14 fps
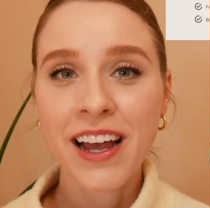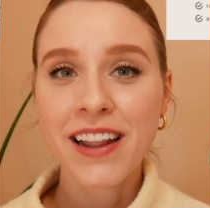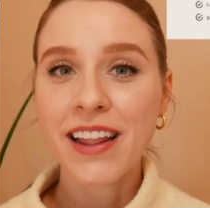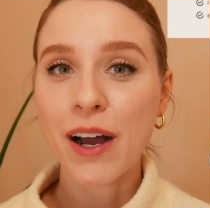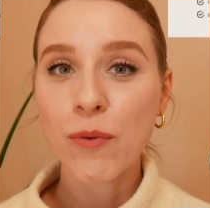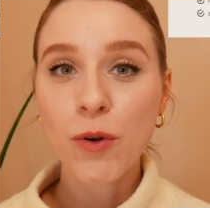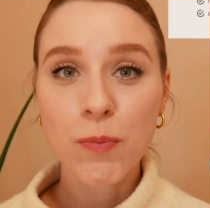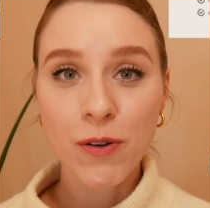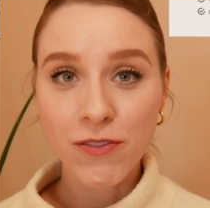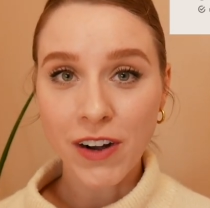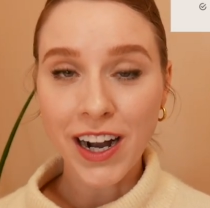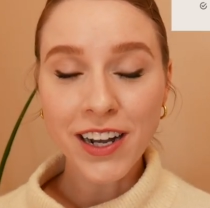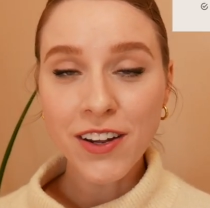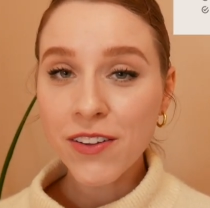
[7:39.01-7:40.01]
that will
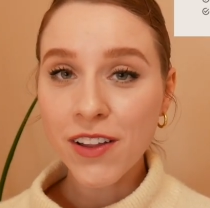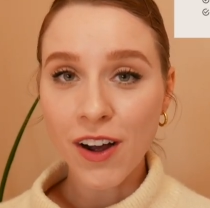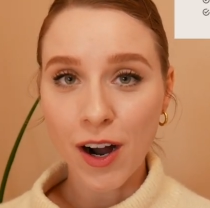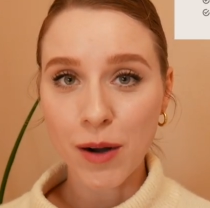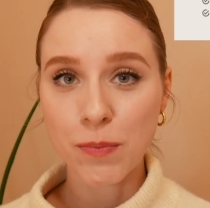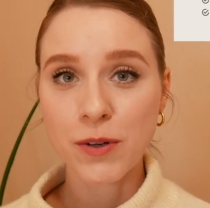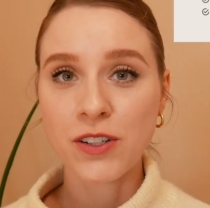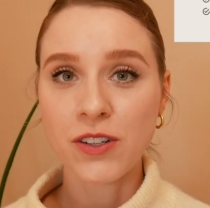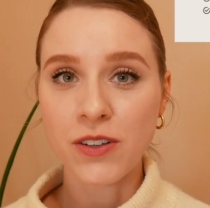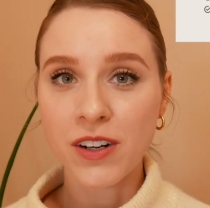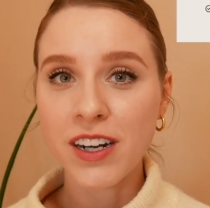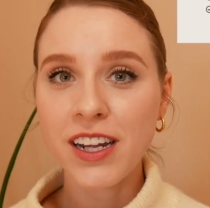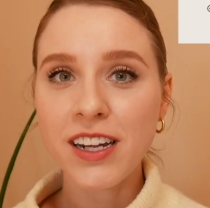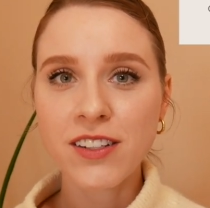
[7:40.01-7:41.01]
provide you the
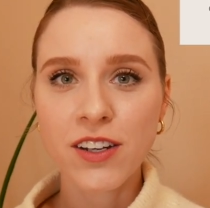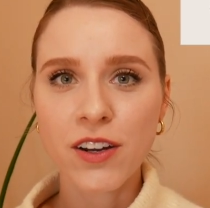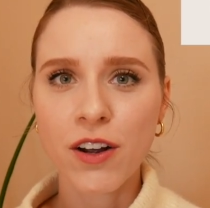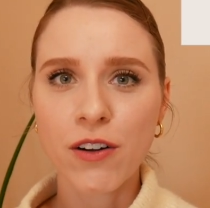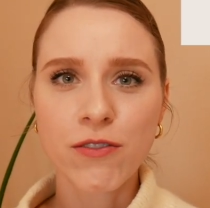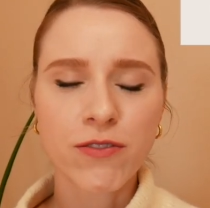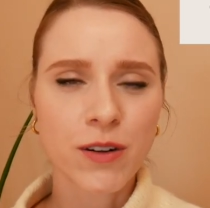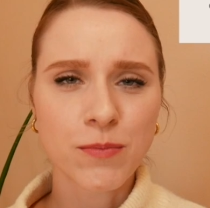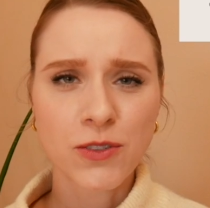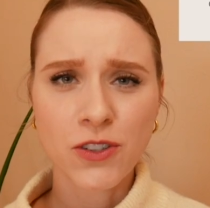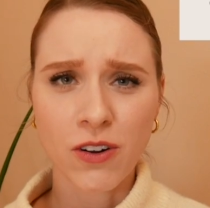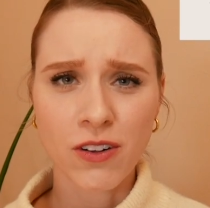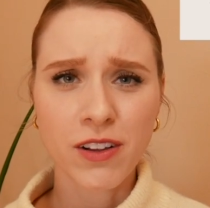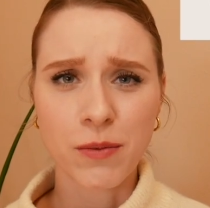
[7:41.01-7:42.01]
opportunity to go from
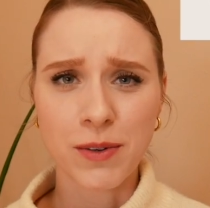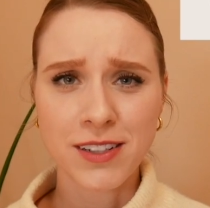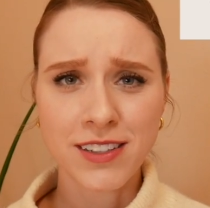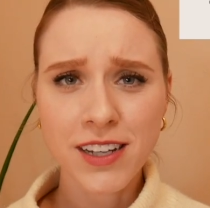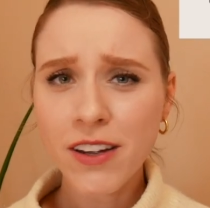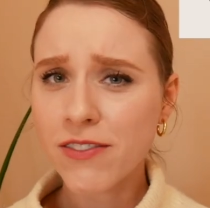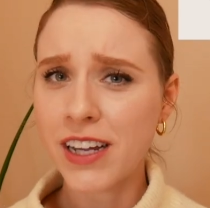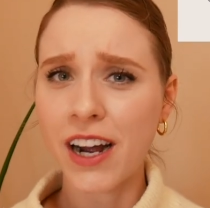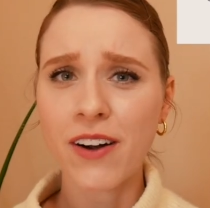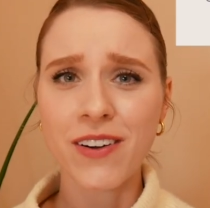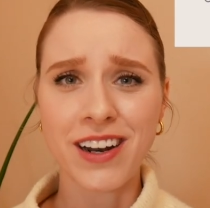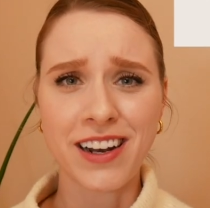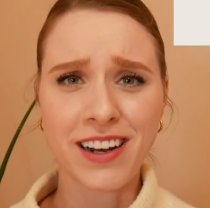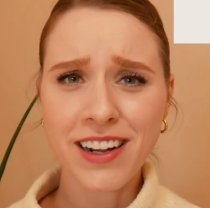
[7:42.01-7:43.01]
struggling with self
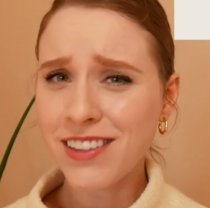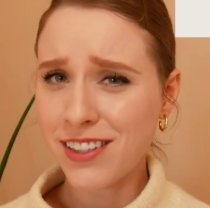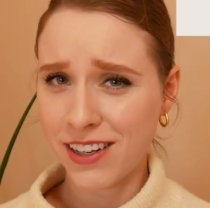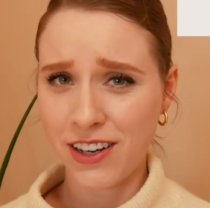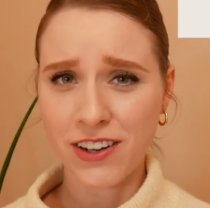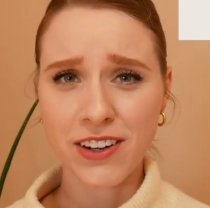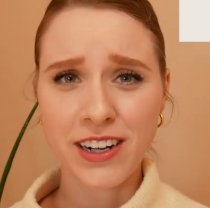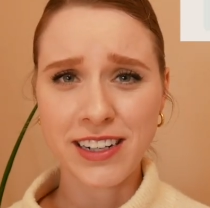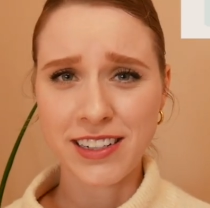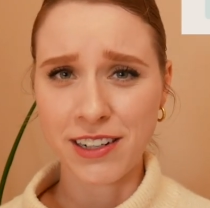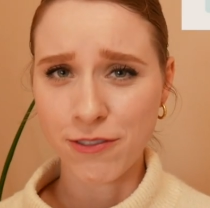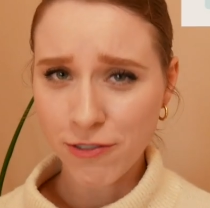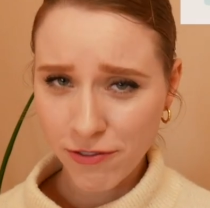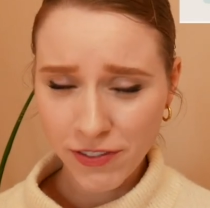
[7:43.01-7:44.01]
doubt and insecurities
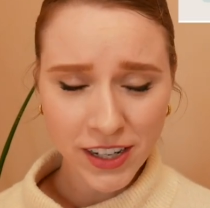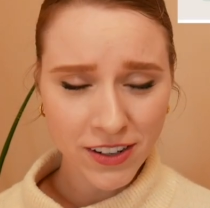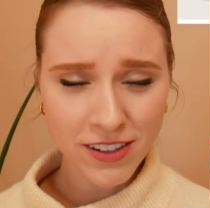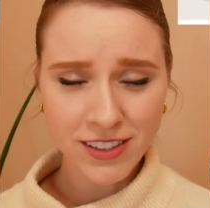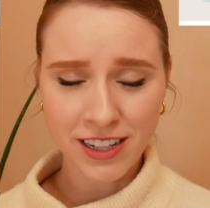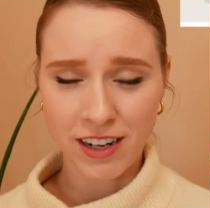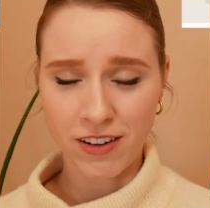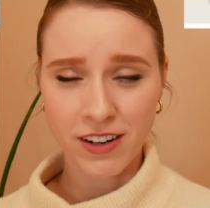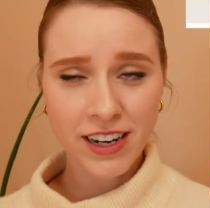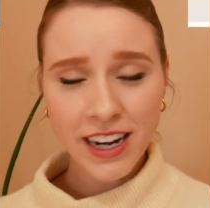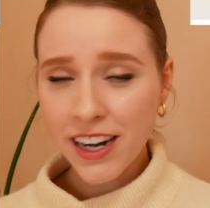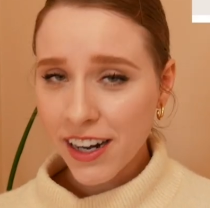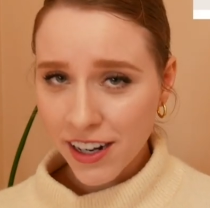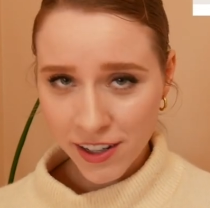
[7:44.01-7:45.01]
and fears that are
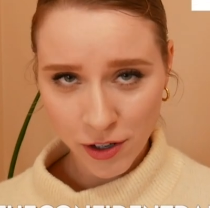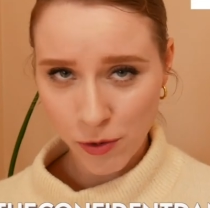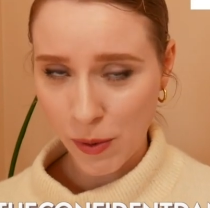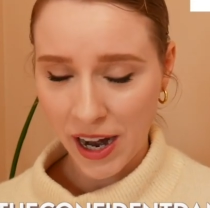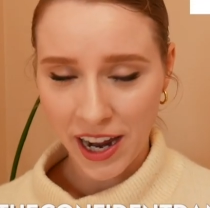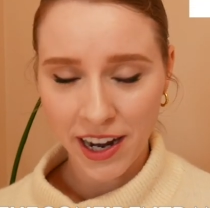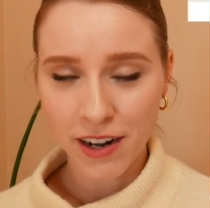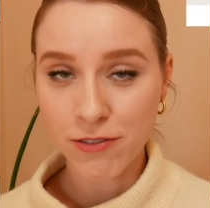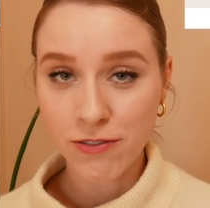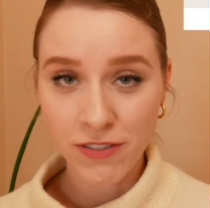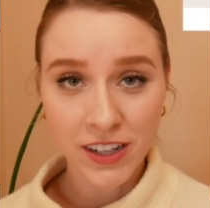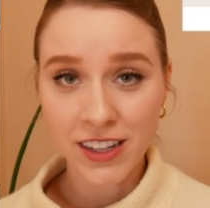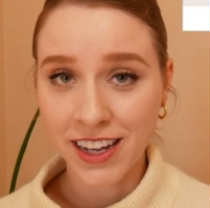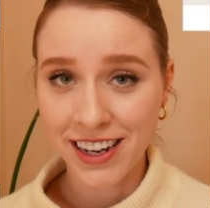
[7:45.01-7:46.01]
getting in your way of
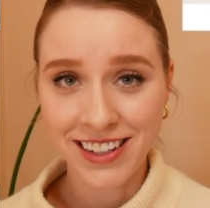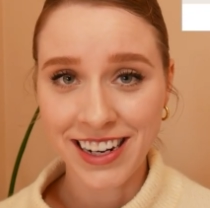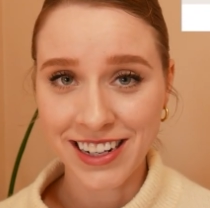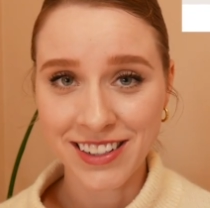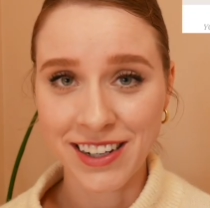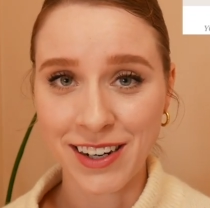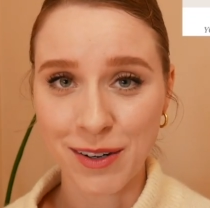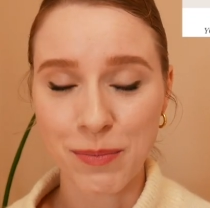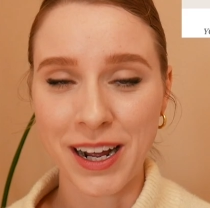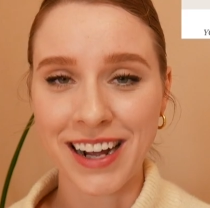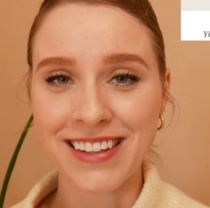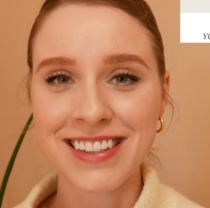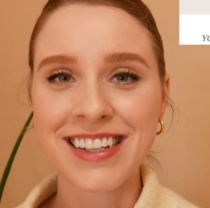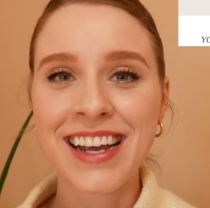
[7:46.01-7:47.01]
feeling and dancing your
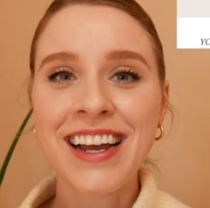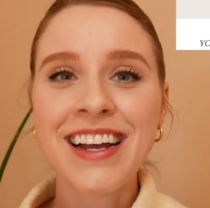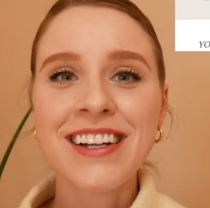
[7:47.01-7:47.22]
best